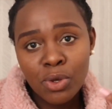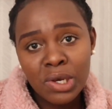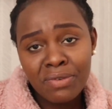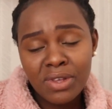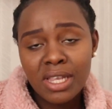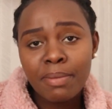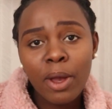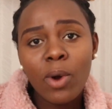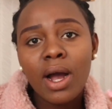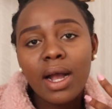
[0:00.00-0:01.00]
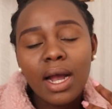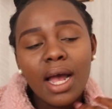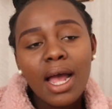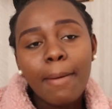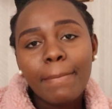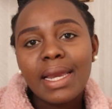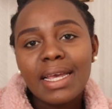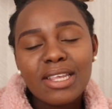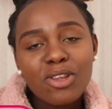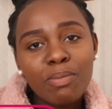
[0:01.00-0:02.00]
So if you see my work,
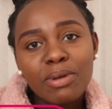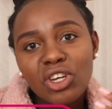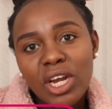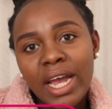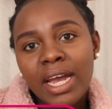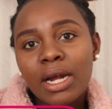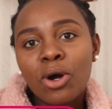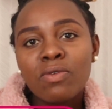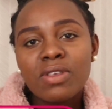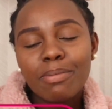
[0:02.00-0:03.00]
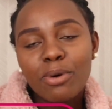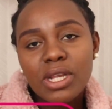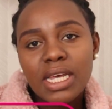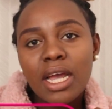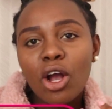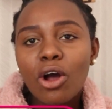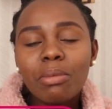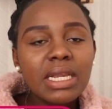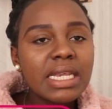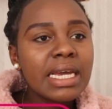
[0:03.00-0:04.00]
please don't be shy of supporting,
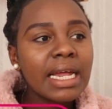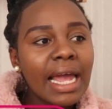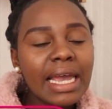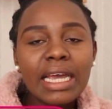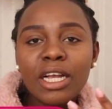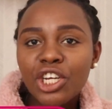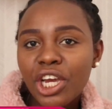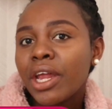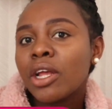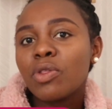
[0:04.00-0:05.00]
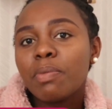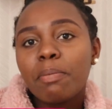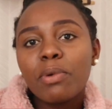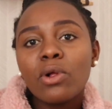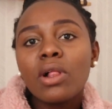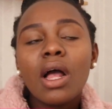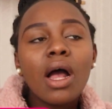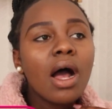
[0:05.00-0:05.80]
commenting, liking, sharing people.